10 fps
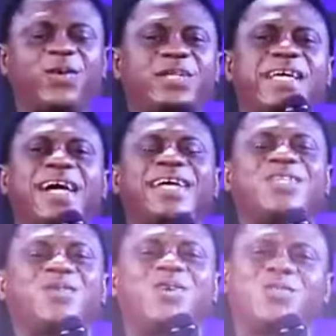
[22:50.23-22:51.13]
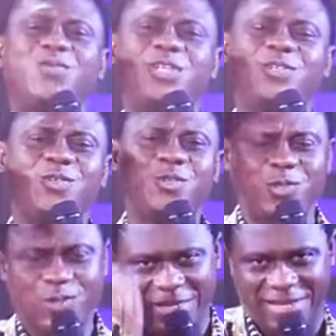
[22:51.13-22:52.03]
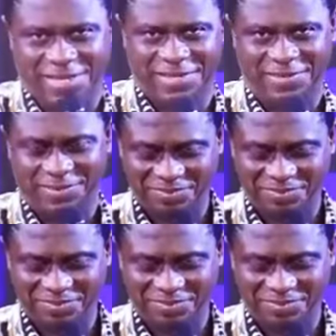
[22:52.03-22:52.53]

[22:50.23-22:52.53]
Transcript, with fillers: future is what we do today.